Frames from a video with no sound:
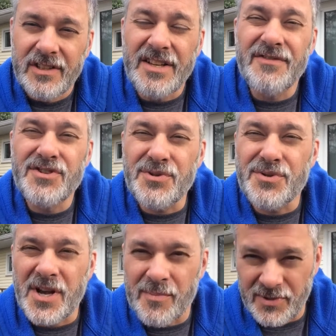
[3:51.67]
Even shoot
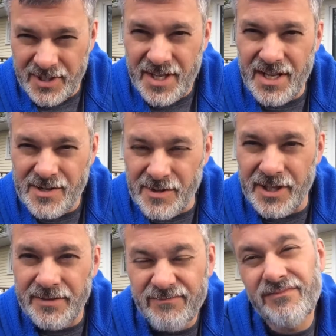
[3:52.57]
trap with it
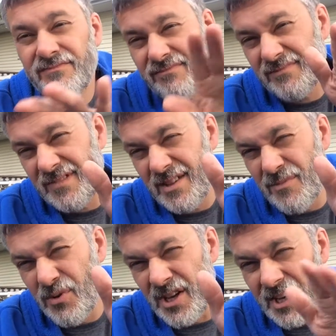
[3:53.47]
occasionally. I'm
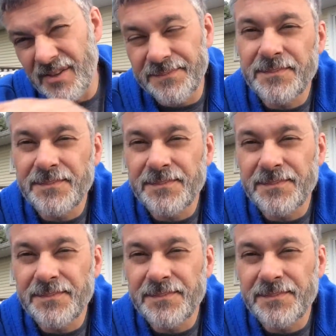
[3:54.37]
okay.